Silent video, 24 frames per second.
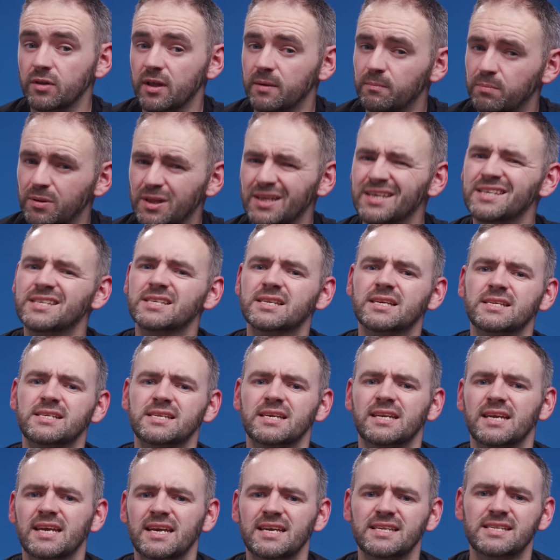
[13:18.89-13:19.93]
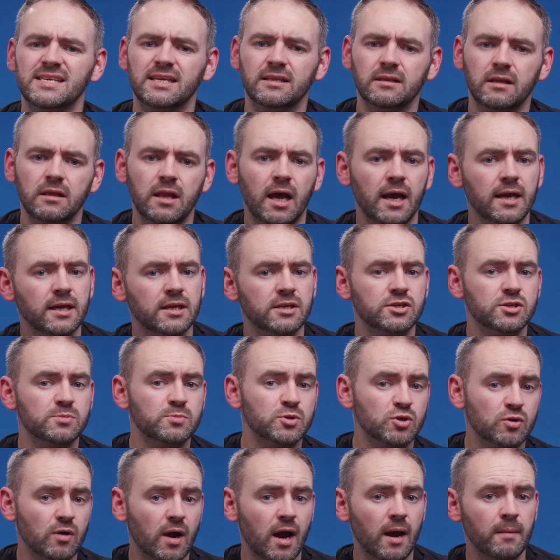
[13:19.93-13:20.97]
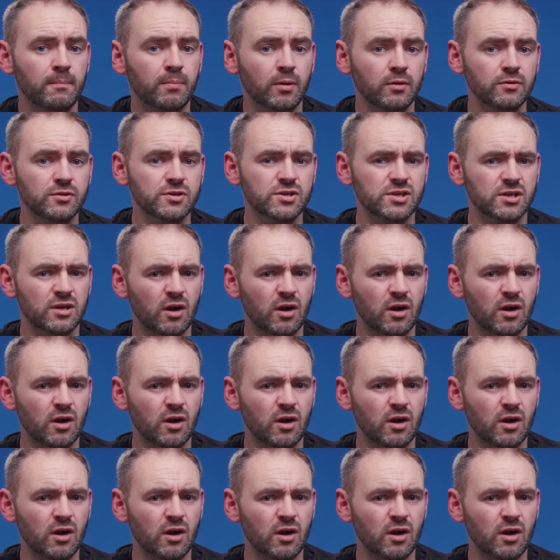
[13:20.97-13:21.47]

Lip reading: then please consider hitting the like and subscribe buttons,